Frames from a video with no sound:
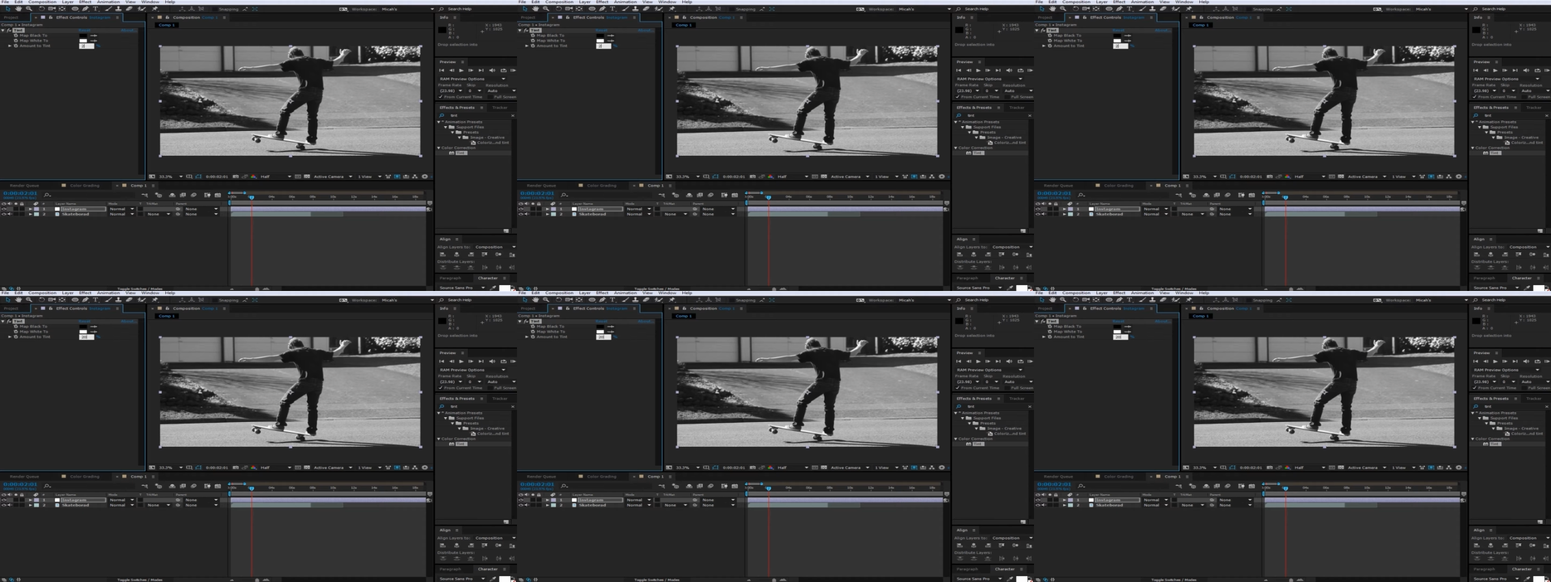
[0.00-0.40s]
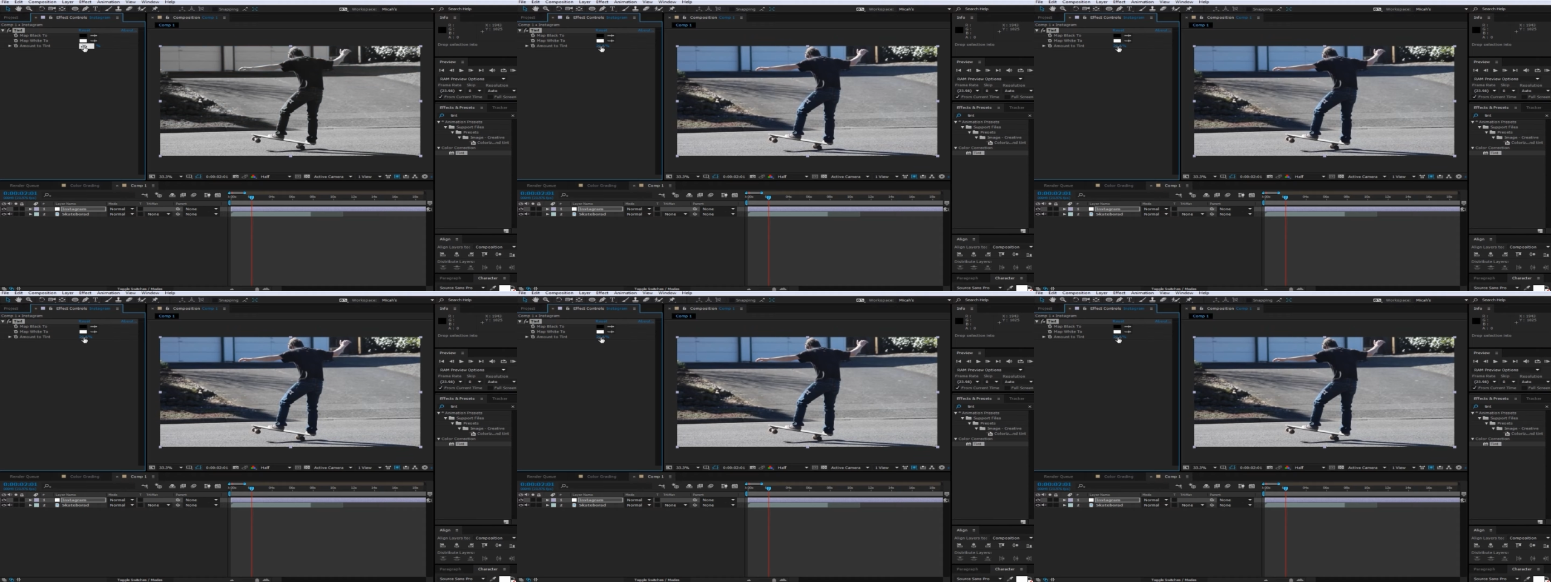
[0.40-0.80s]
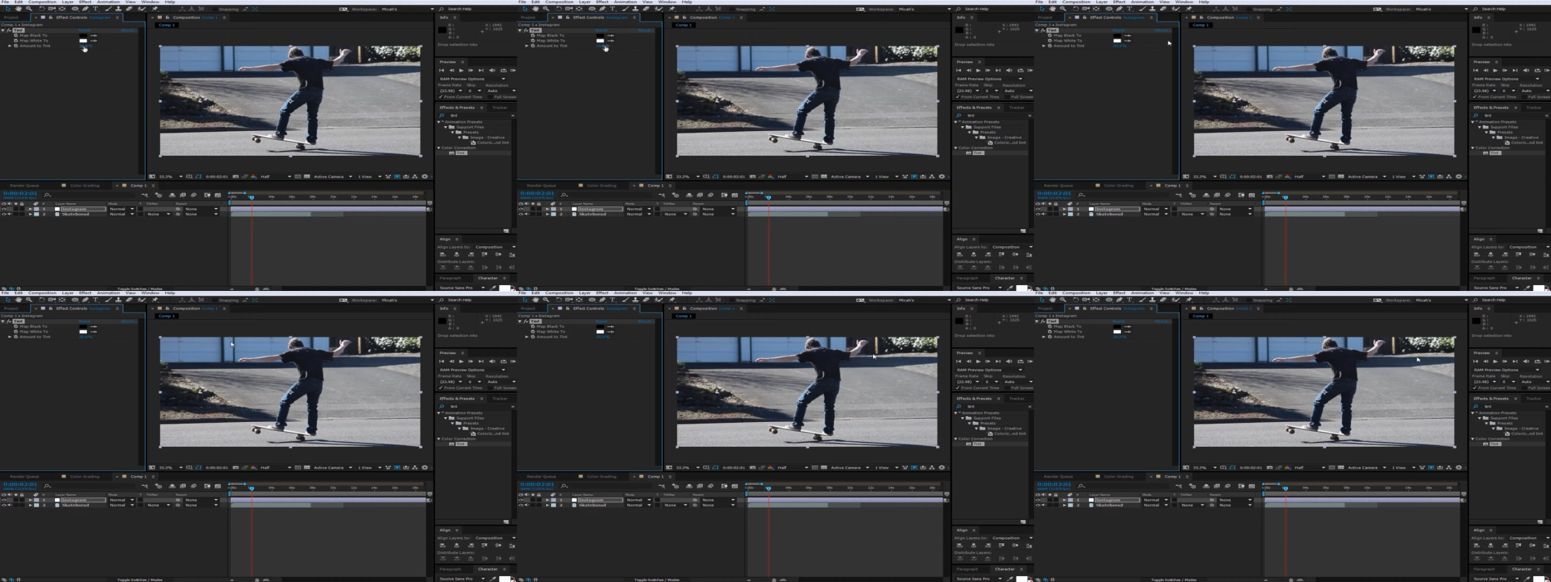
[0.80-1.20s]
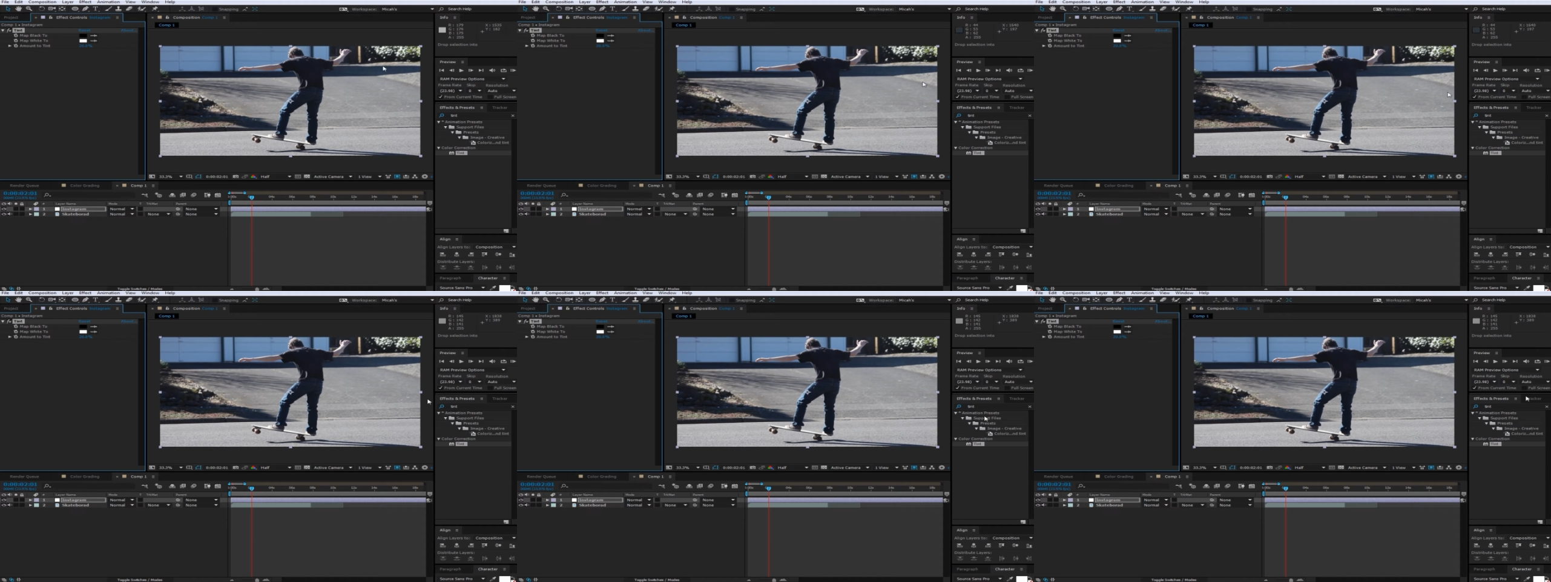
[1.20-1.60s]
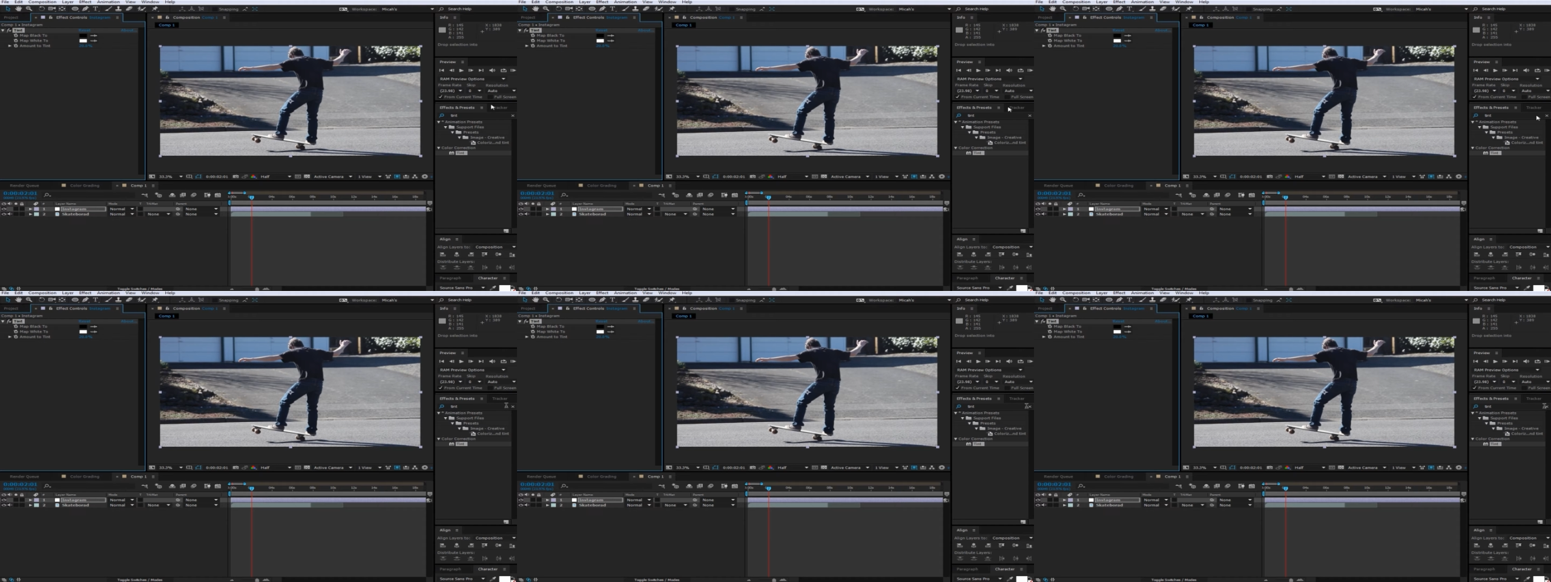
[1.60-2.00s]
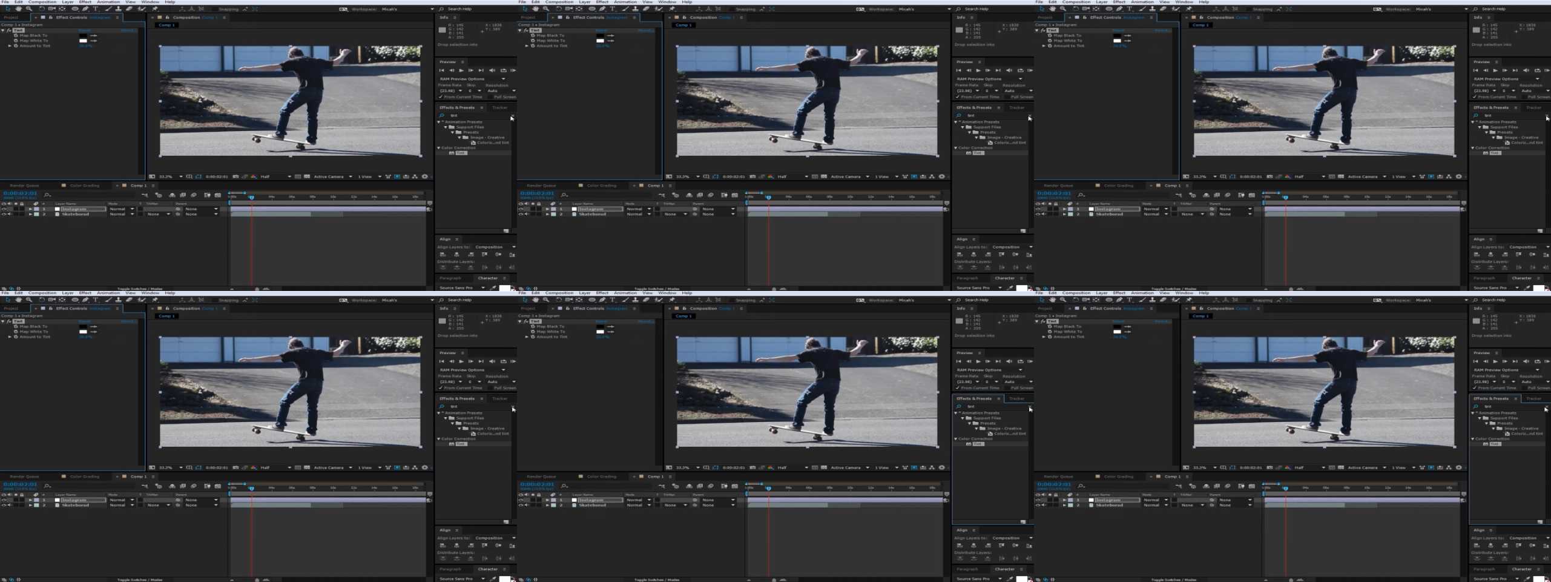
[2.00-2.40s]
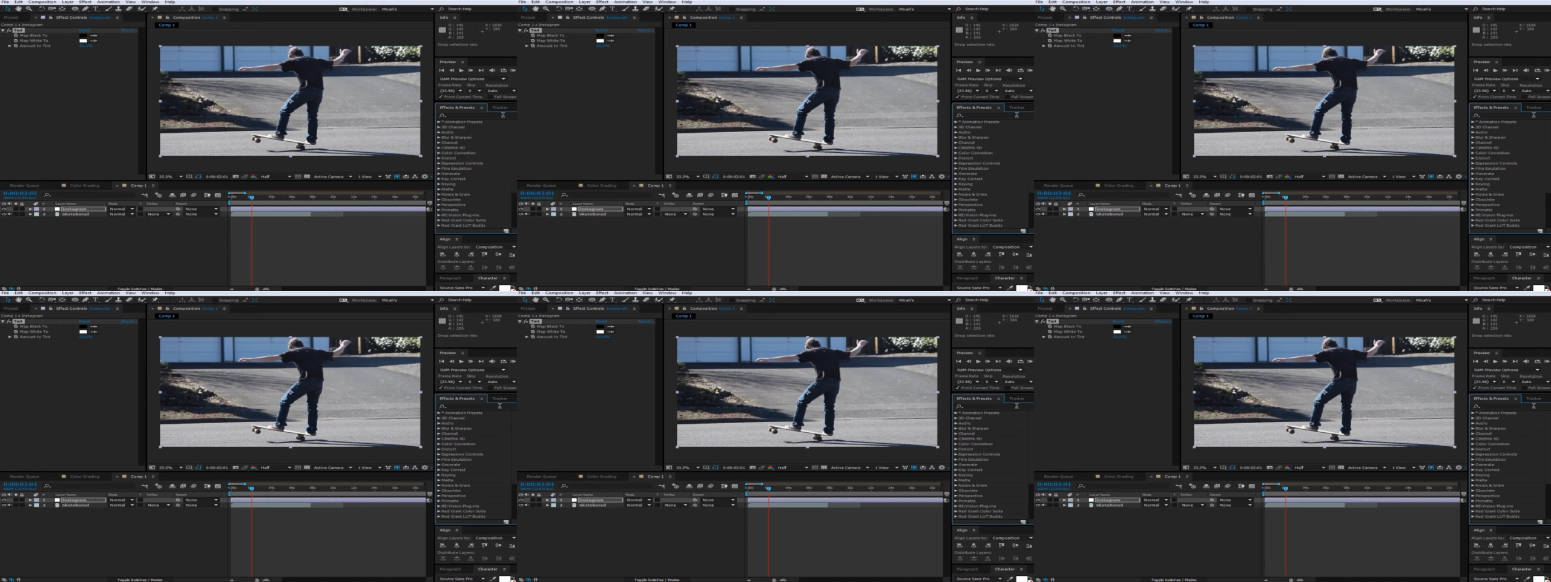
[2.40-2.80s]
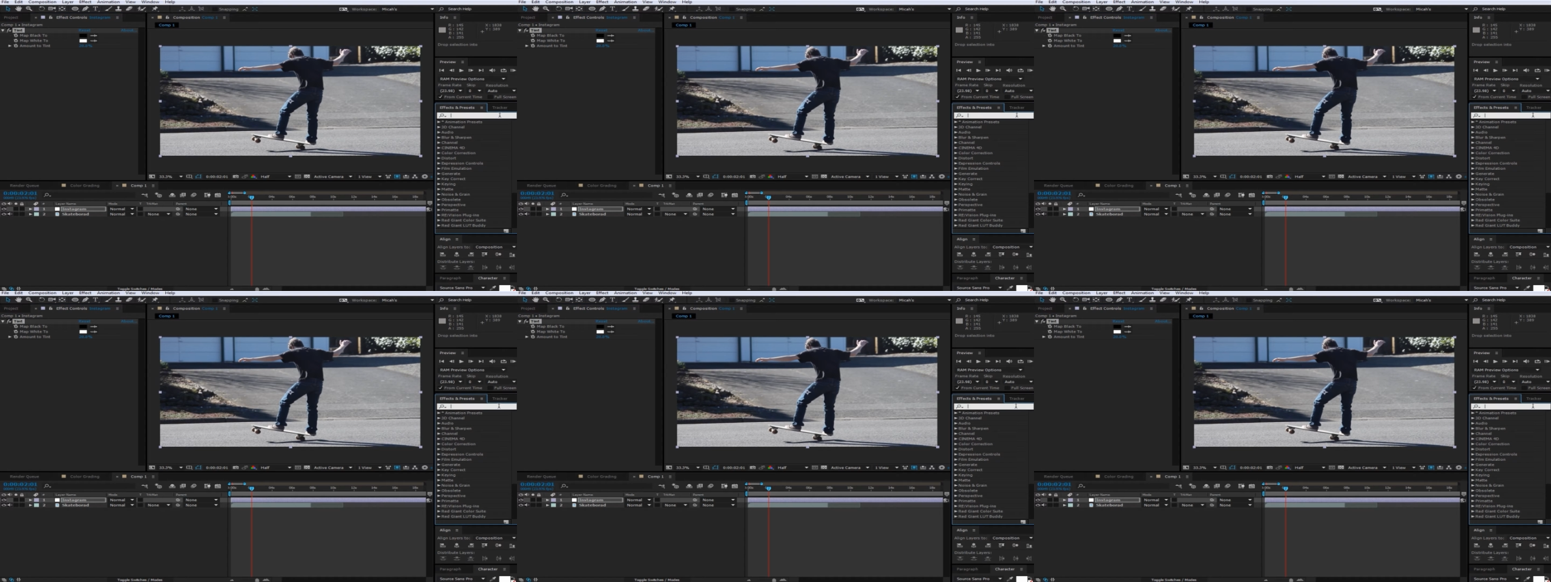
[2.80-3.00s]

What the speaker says: [unreadable: no face in view]